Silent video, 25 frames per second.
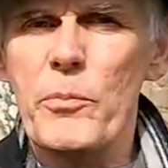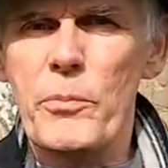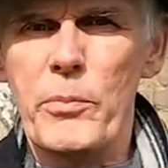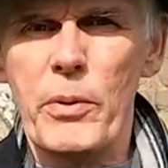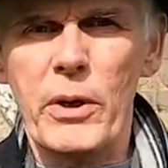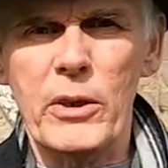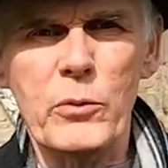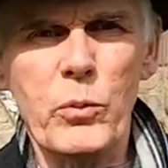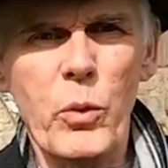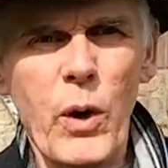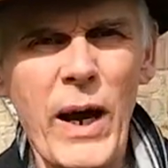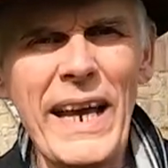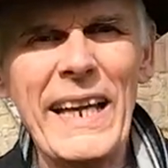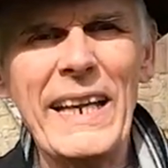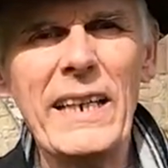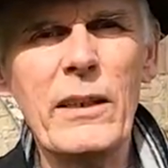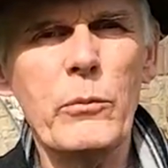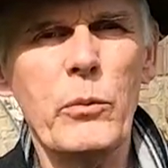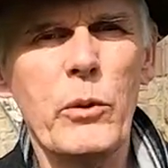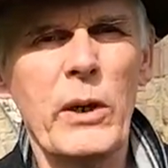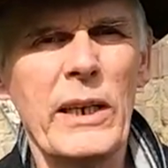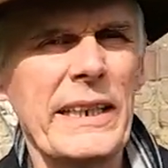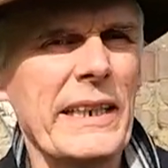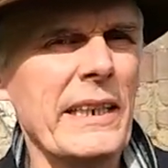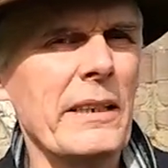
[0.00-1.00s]
But while
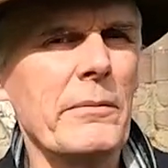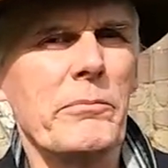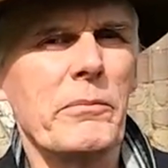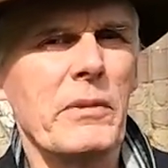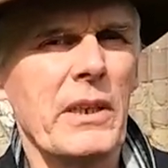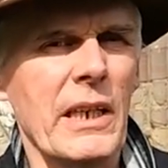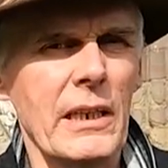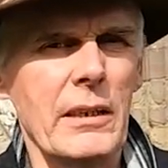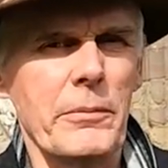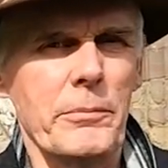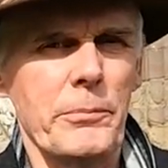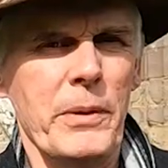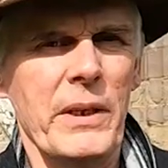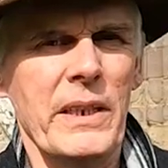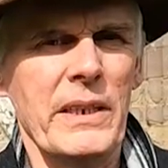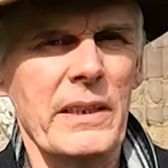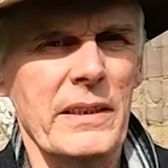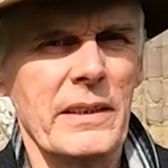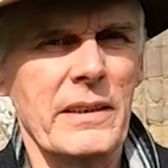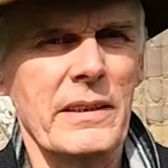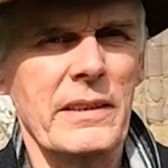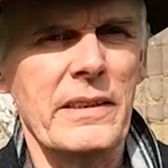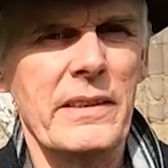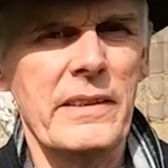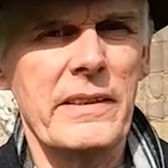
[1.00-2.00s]
William
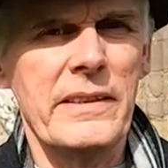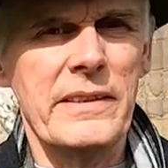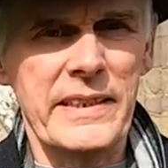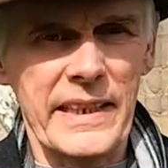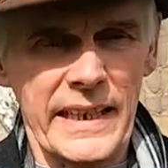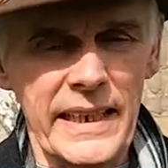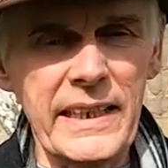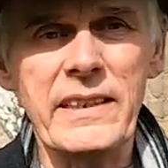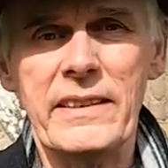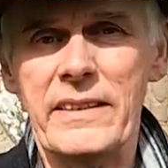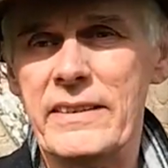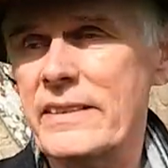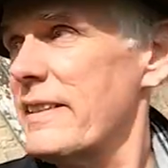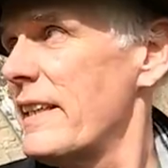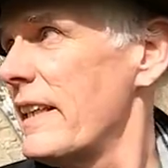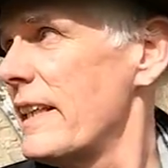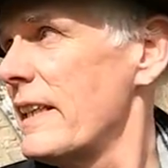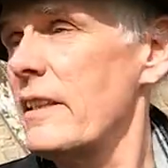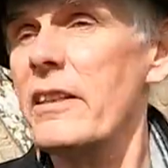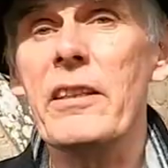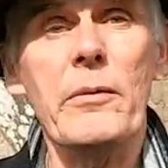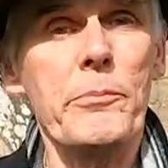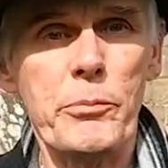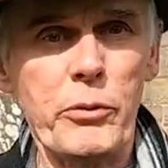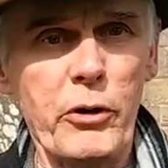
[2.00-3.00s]
Gilpin did
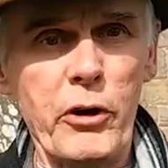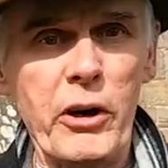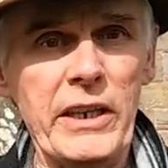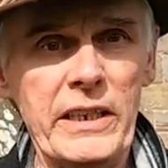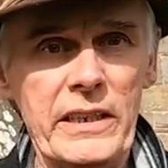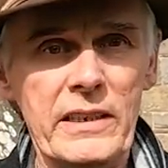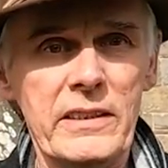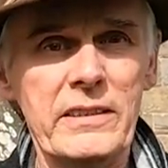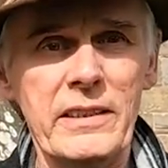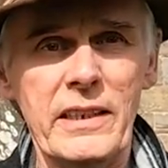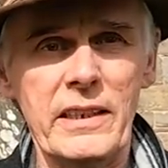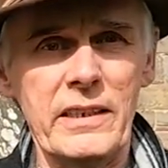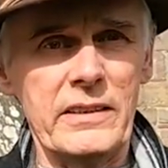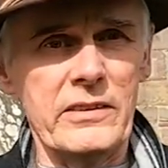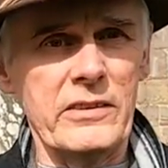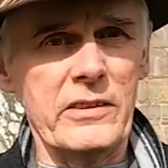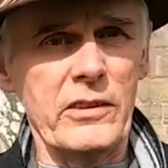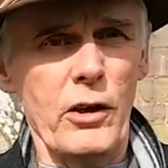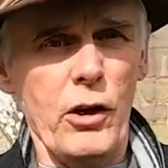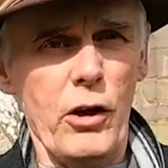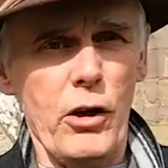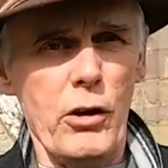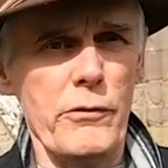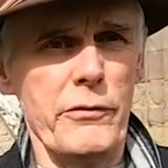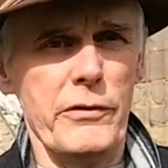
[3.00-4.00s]
sing the praises
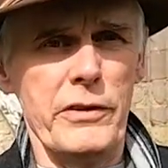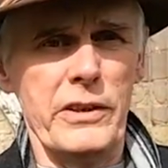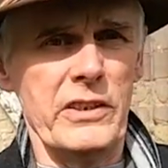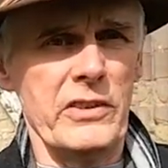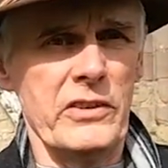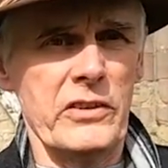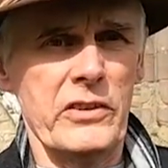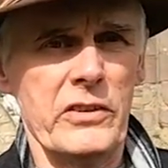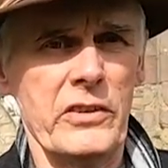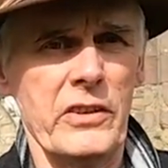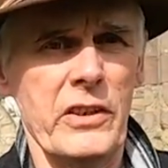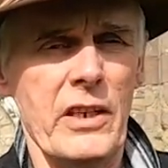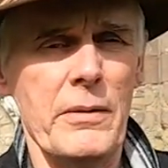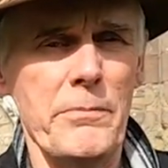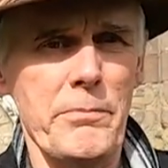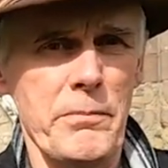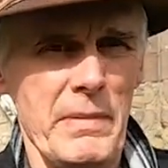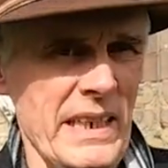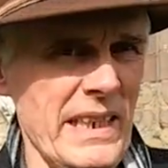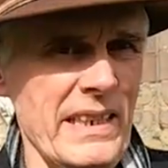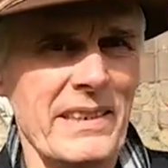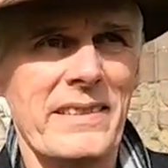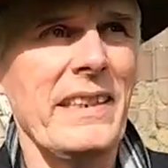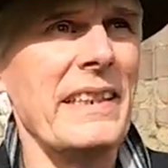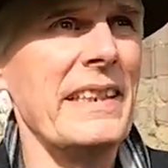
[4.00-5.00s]
of this
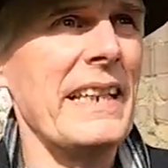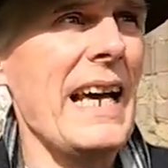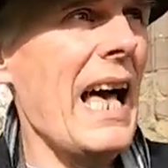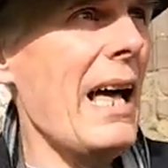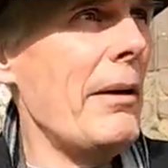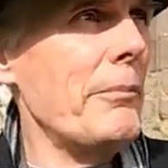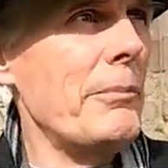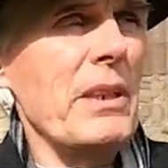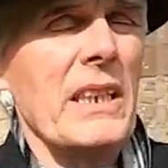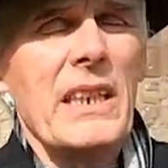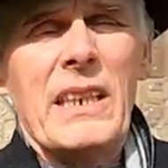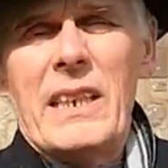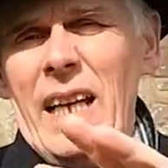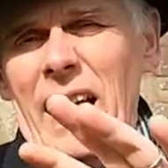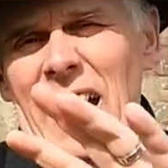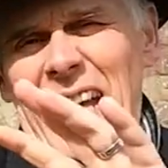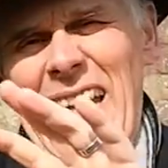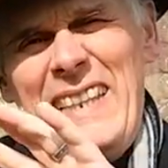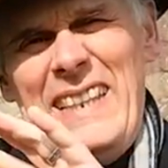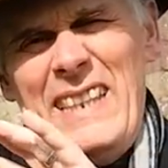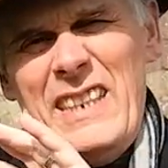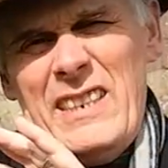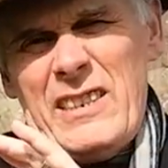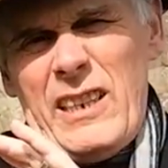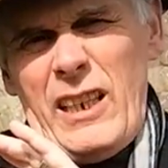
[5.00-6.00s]
amazing abbey
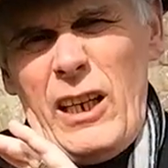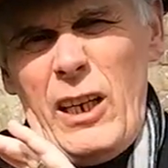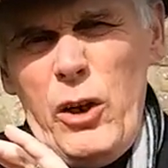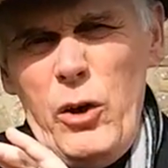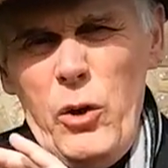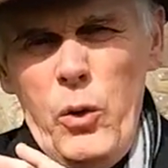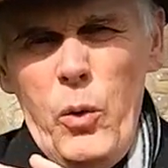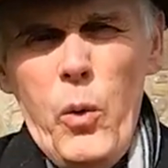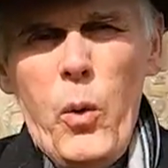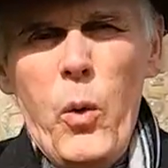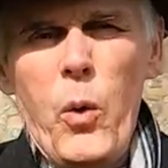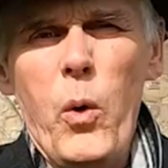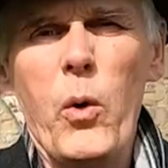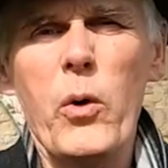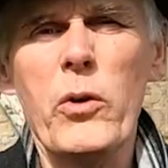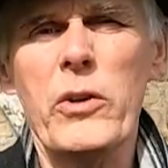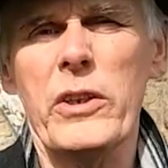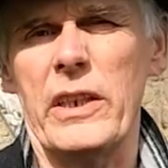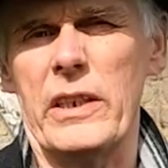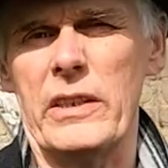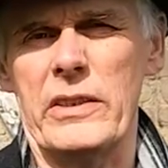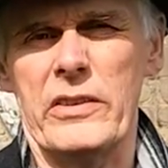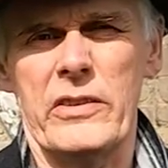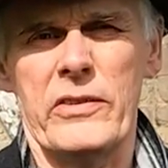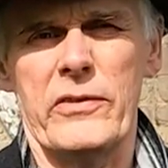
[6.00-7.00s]
and this
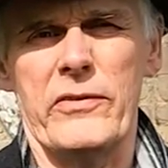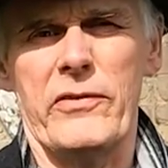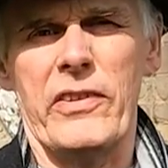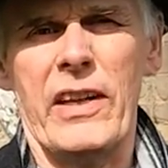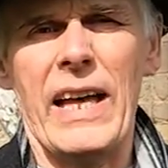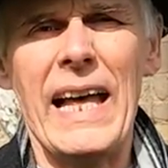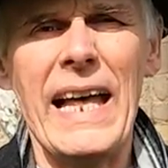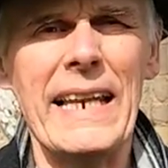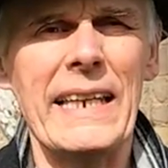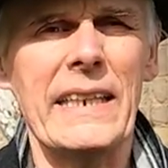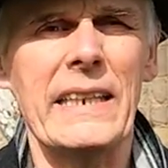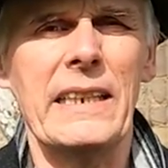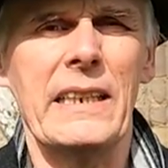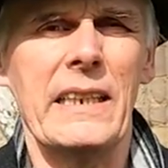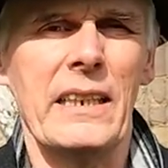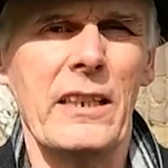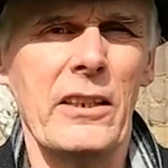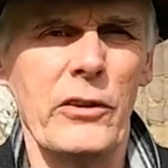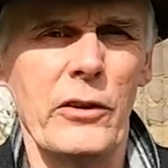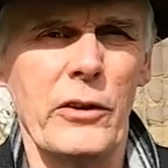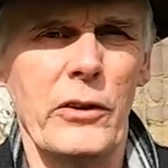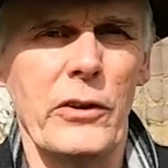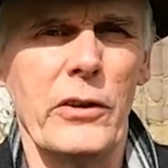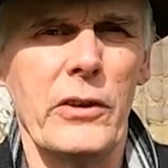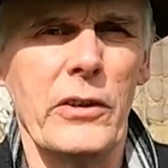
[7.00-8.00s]
glorious valley
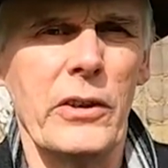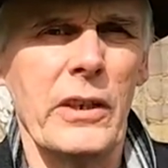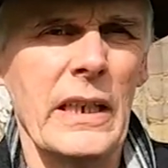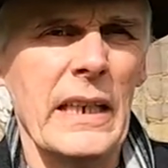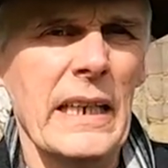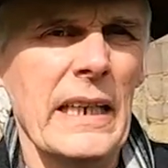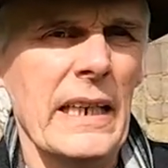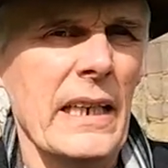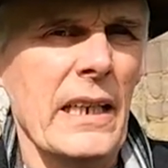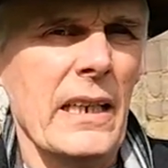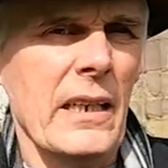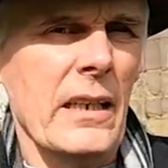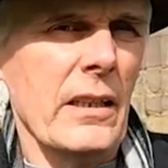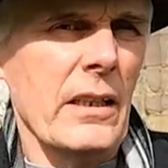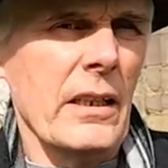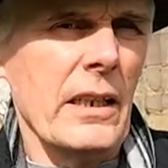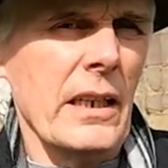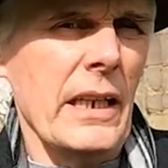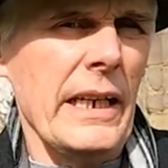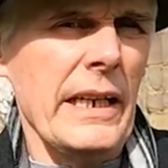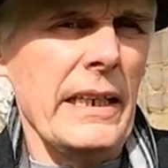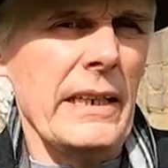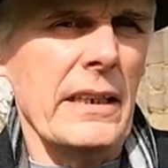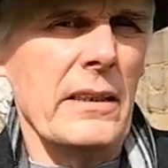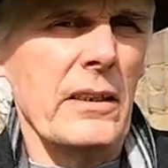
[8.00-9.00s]
here
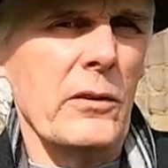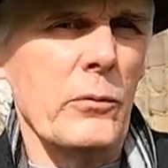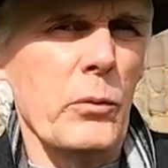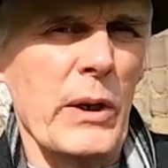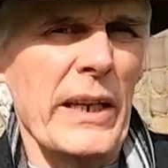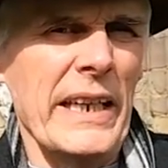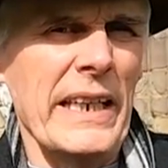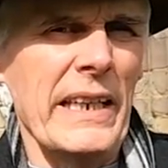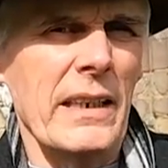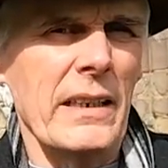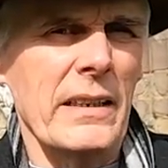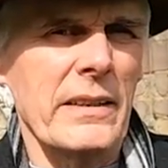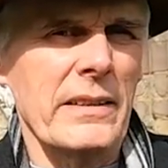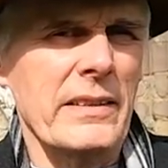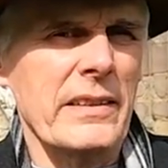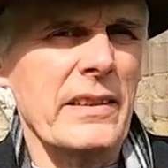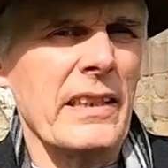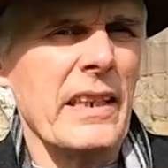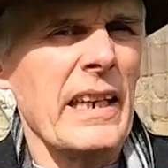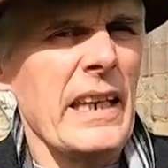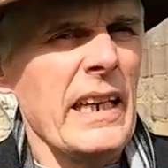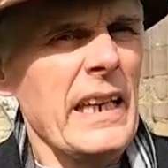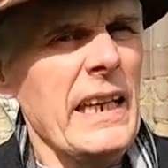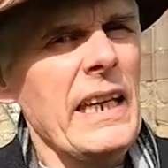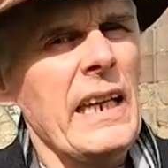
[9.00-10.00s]
in Wales,
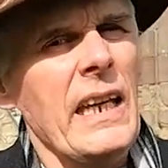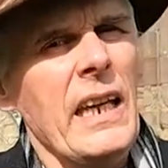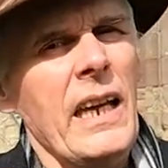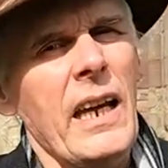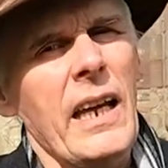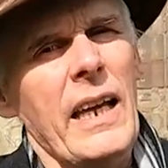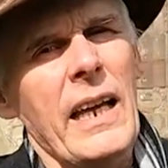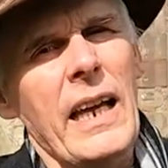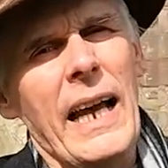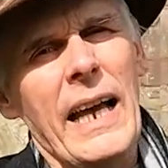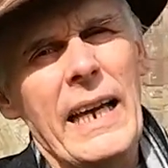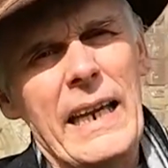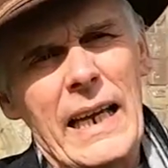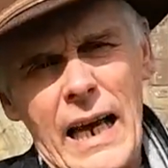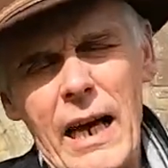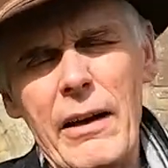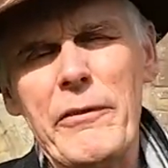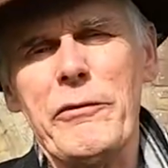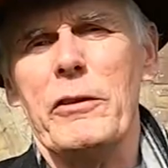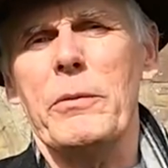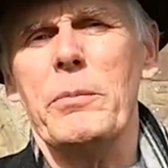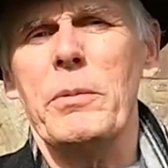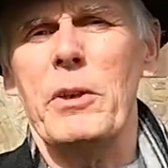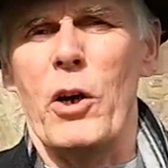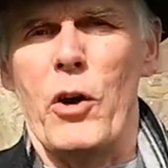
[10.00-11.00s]
I
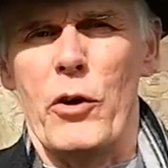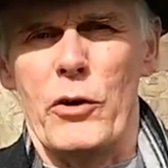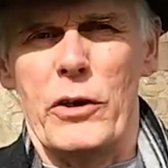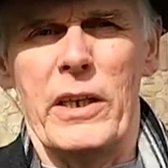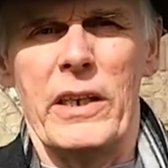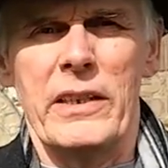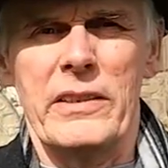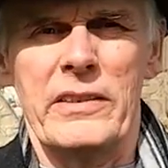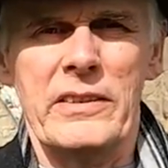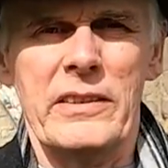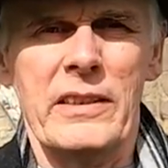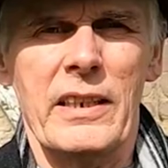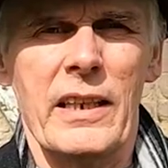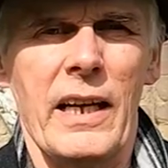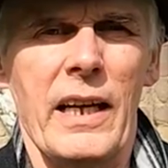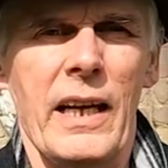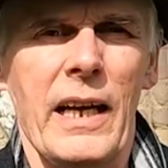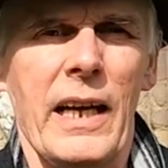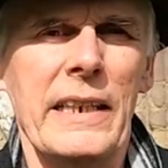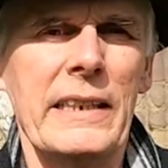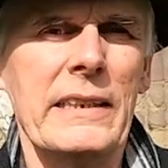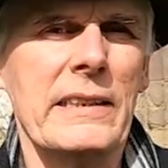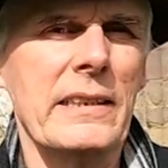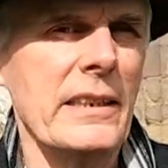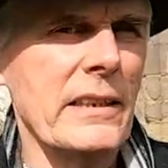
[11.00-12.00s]
have to be honest,
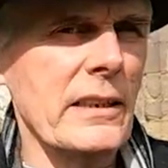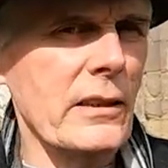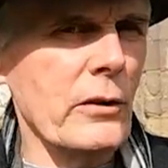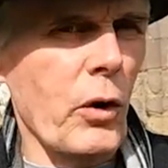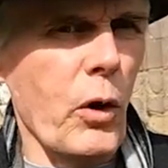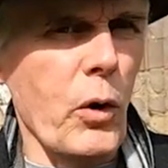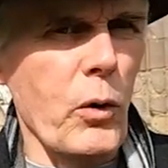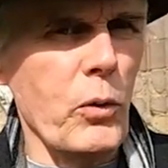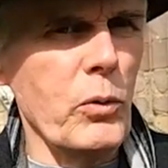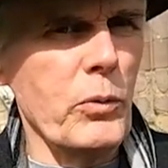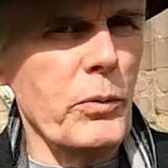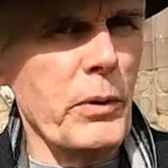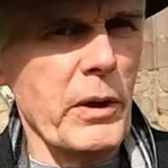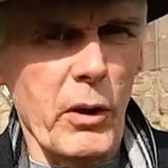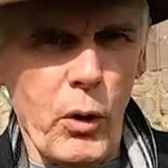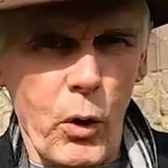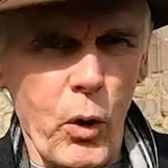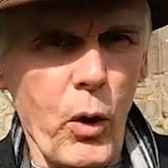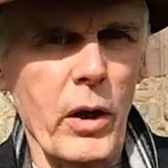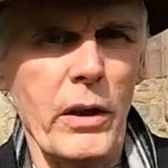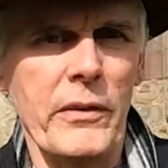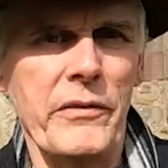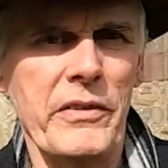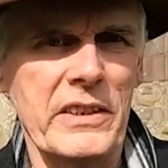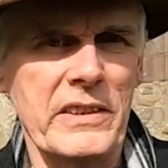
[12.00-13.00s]
I didn't hold with
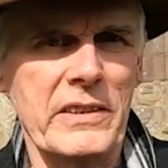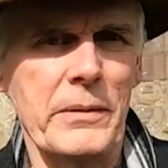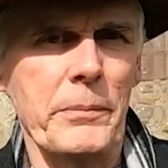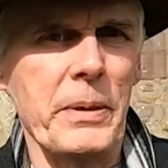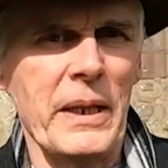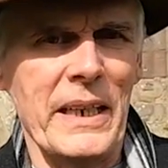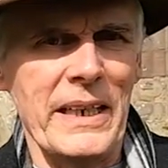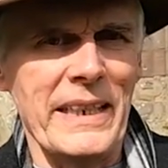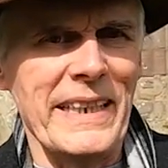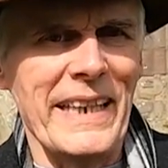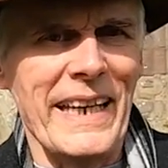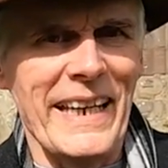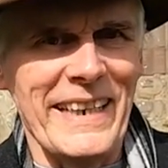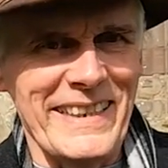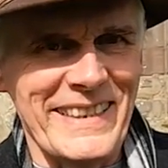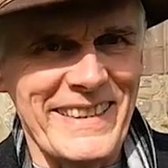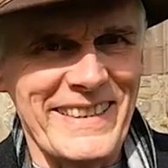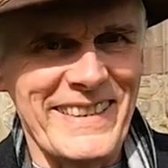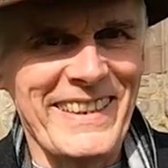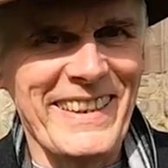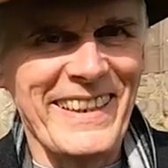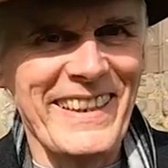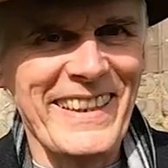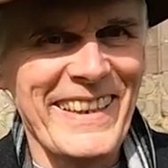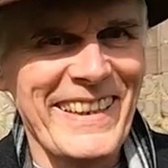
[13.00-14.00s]
all of his
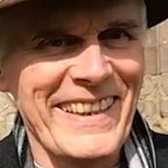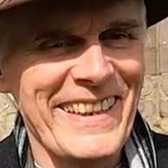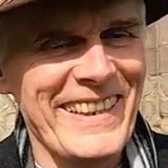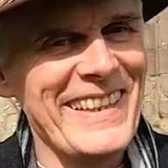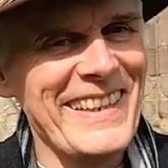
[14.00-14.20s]
opinions,